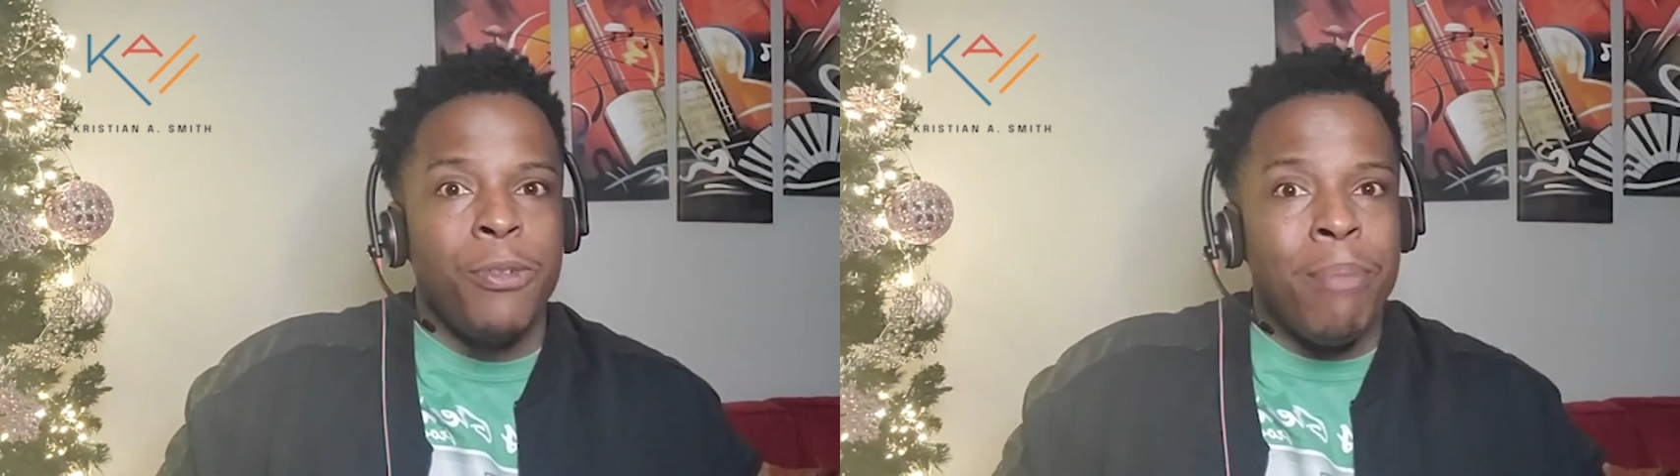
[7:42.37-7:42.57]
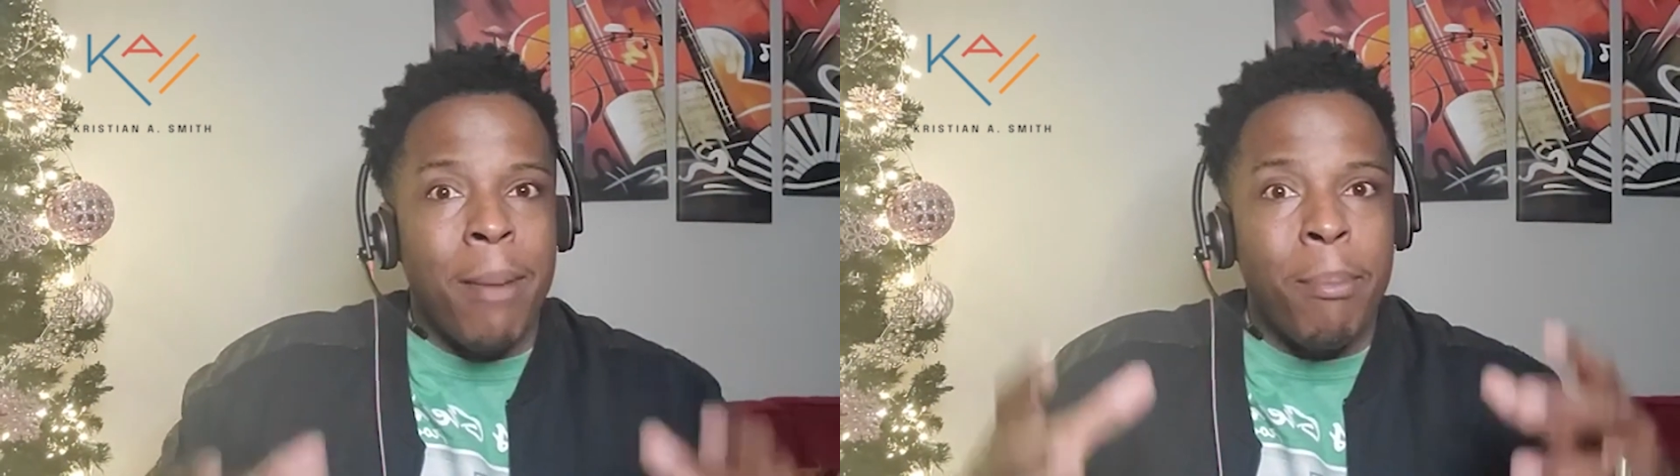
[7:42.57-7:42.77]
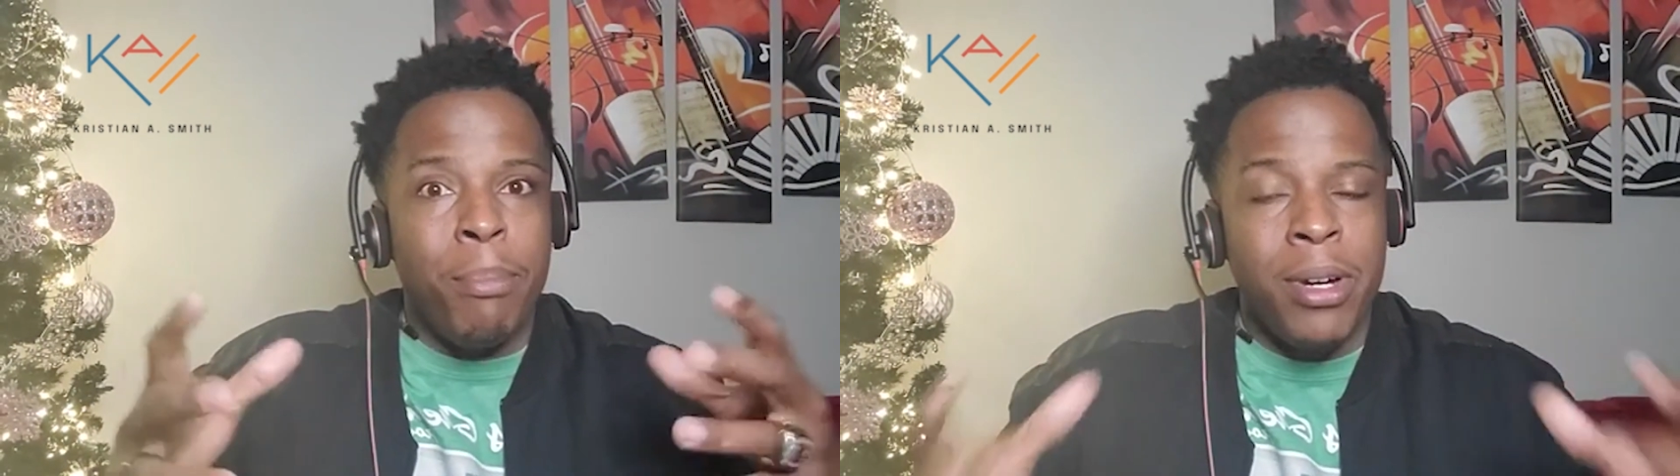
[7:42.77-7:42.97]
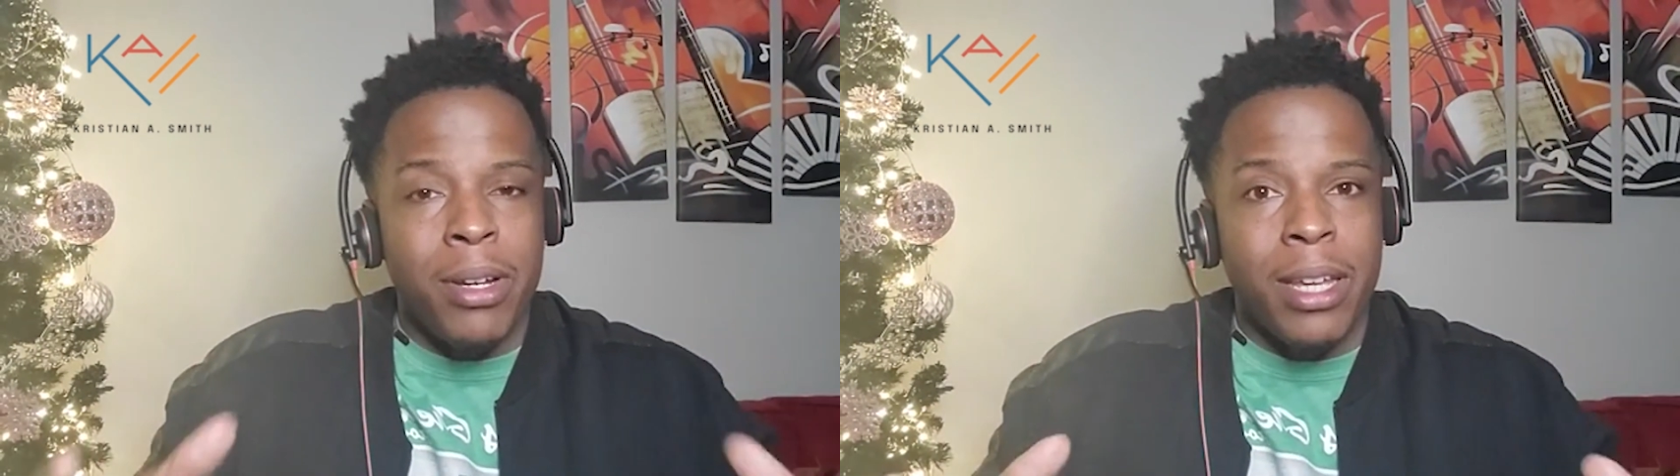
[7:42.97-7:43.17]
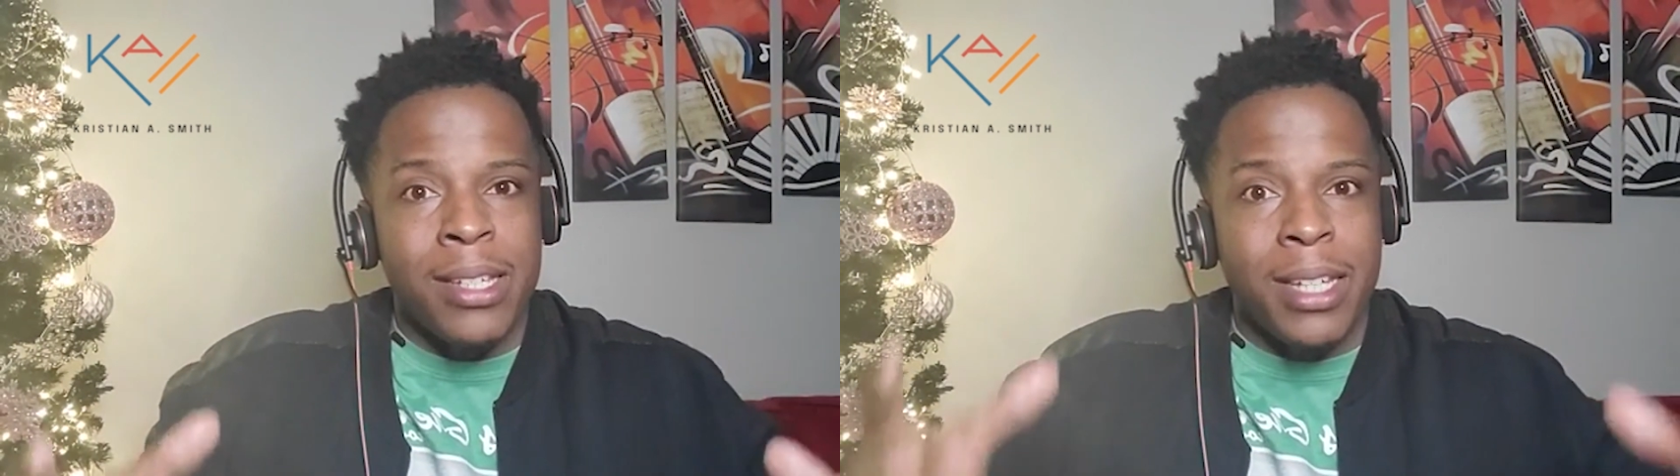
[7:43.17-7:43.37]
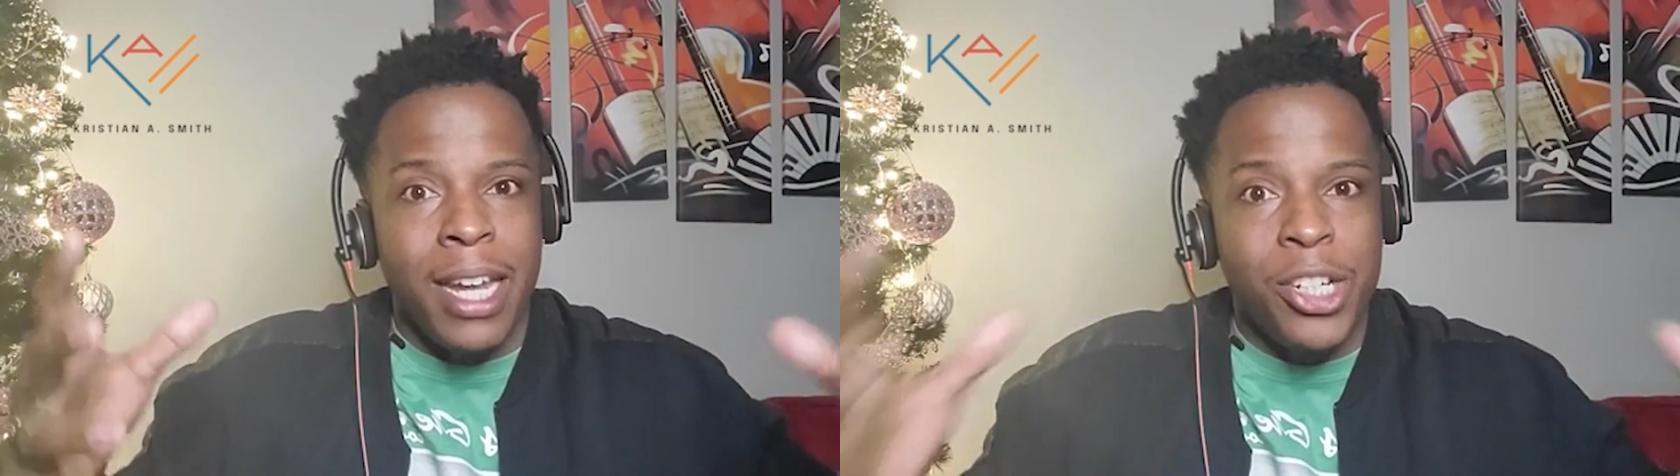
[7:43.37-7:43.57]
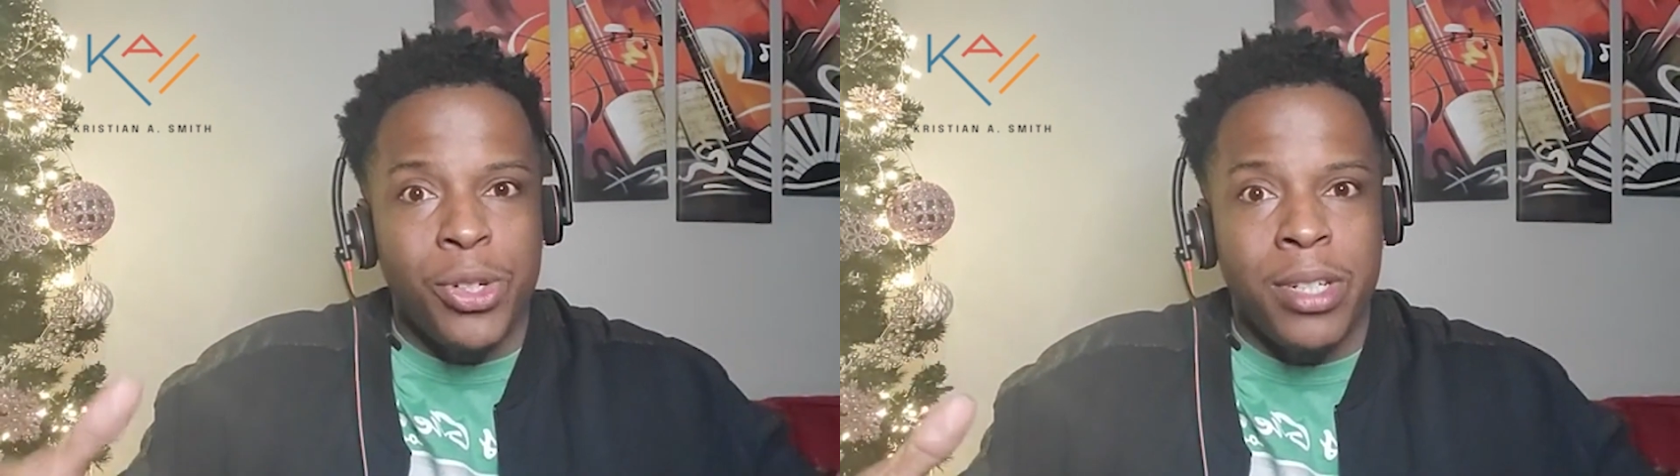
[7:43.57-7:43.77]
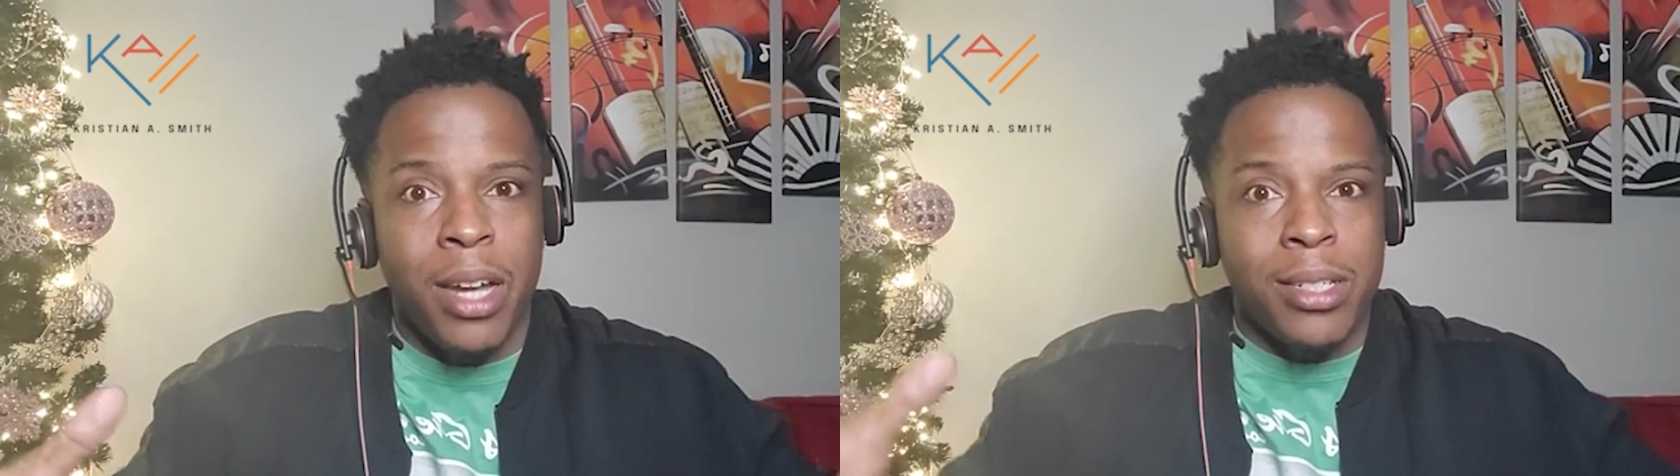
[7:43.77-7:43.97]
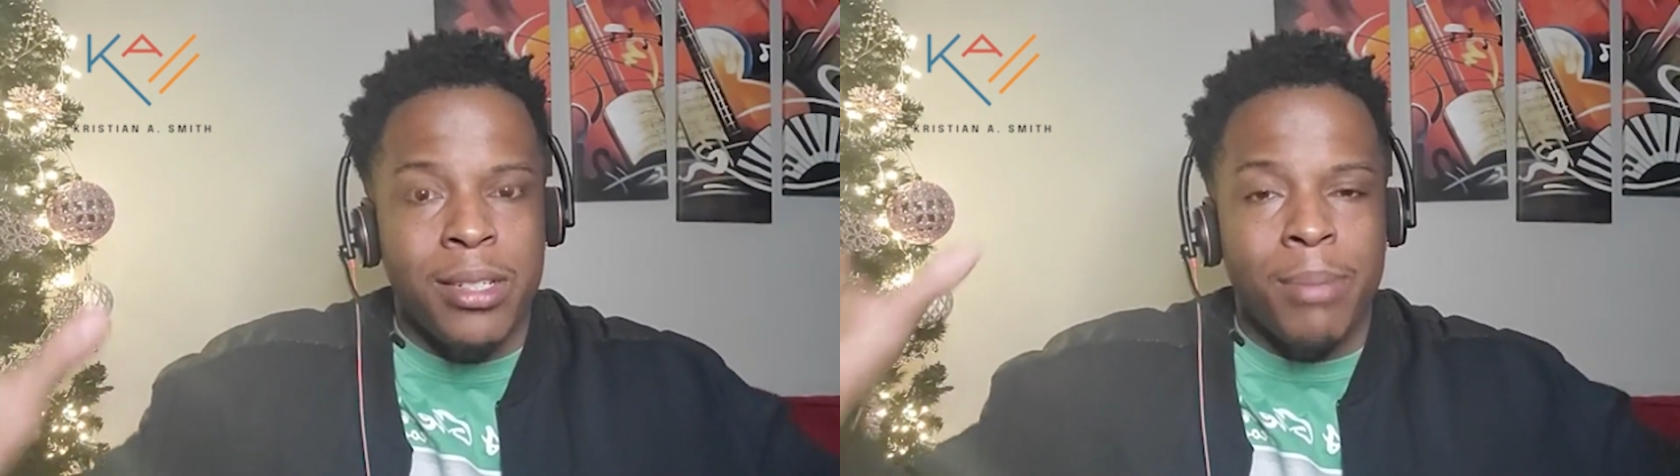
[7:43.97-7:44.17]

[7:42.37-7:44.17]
my book is an introduction